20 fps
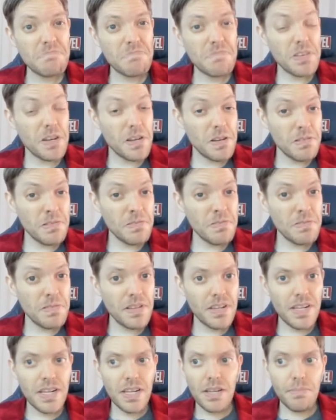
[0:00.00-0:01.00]
No?
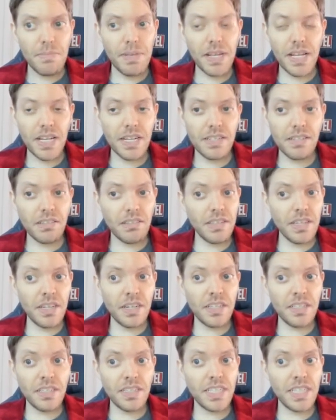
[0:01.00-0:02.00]
Because
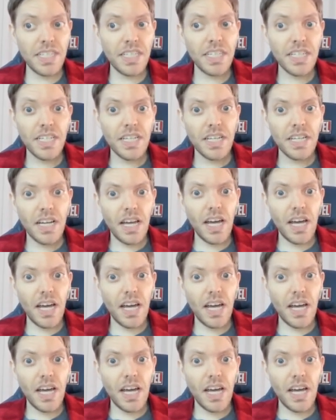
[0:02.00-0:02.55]
literally,